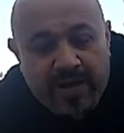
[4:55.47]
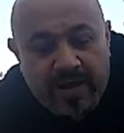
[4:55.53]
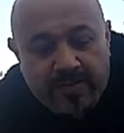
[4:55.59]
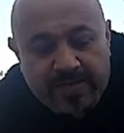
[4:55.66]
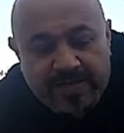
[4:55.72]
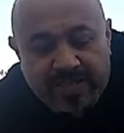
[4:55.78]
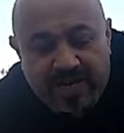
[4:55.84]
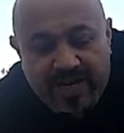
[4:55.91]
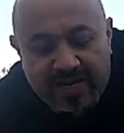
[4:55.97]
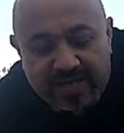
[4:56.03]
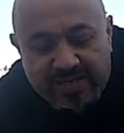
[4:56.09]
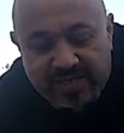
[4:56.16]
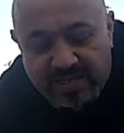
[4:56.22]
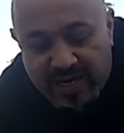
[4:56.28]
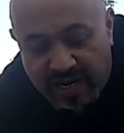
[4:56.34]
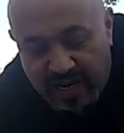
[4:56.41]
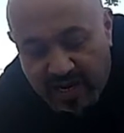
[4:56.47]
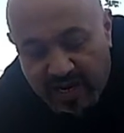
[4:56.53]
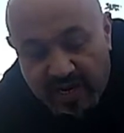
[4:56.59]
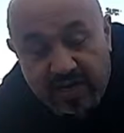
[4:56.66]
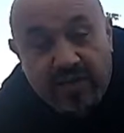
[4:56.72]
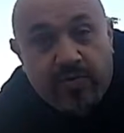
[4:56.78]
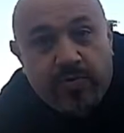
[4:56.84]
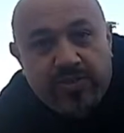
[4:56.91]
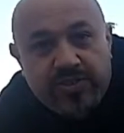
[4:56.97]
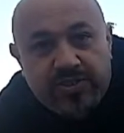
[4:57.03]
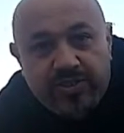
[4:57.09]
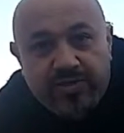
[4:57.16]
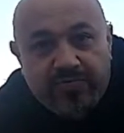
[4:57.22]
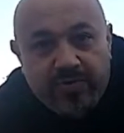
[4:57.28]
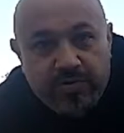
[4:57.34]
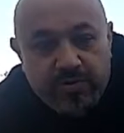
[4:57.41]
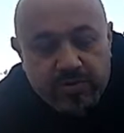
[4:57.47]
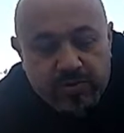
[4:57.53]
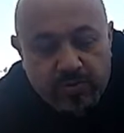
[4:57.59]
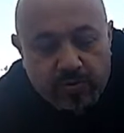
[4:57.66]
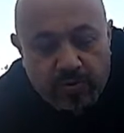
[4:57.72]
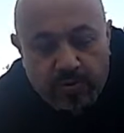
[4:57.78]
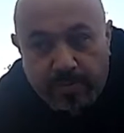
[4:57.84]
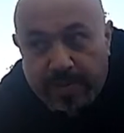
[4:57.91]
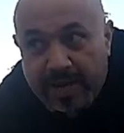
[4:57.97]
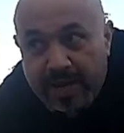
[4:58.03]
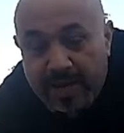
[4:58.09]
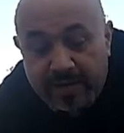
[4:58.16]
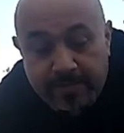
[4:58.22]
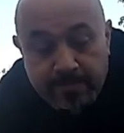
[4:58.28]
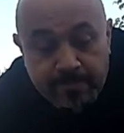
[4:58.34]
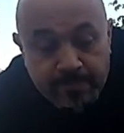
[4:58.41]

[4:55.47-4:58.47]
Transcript: Happy to answer any question of yours, good or bad.